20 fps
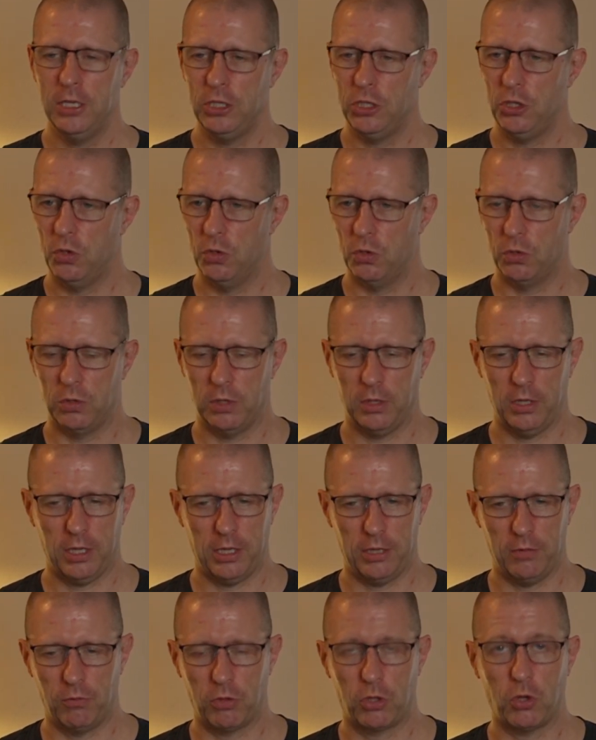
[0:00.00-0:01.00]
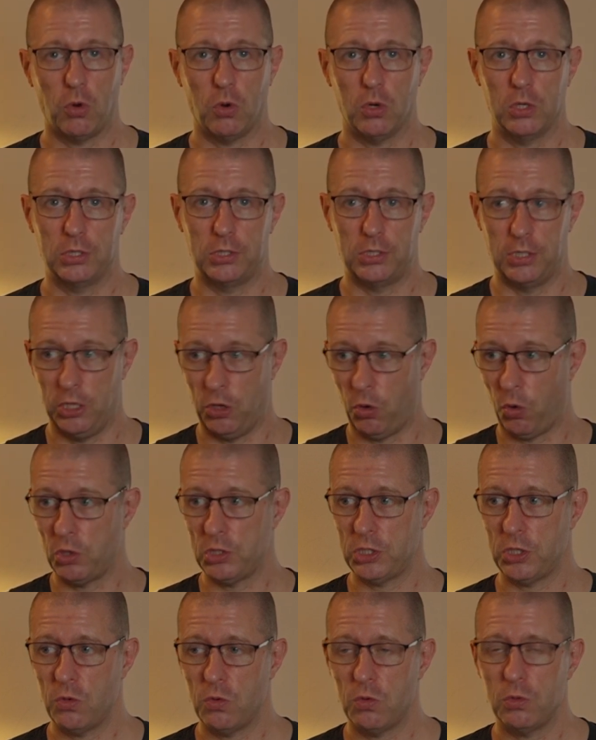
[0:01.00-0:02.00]
record the
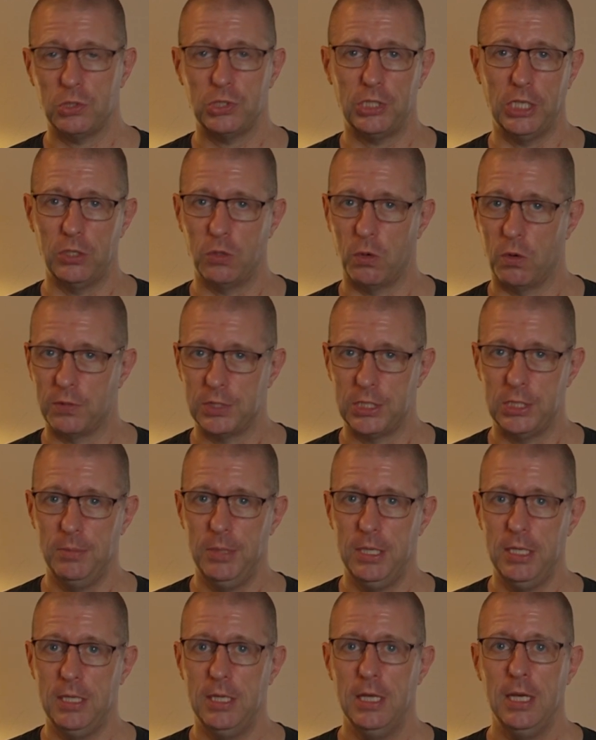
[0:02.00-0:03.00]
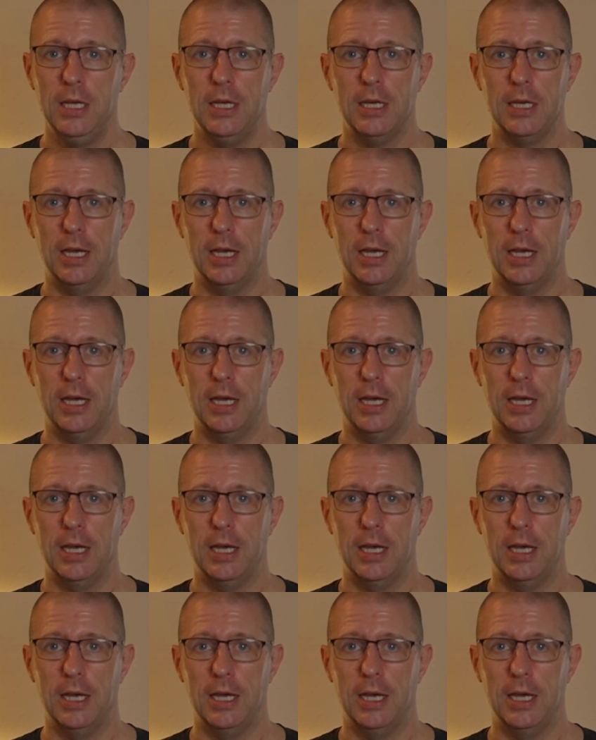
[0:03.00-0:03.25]
audio, send it over to me.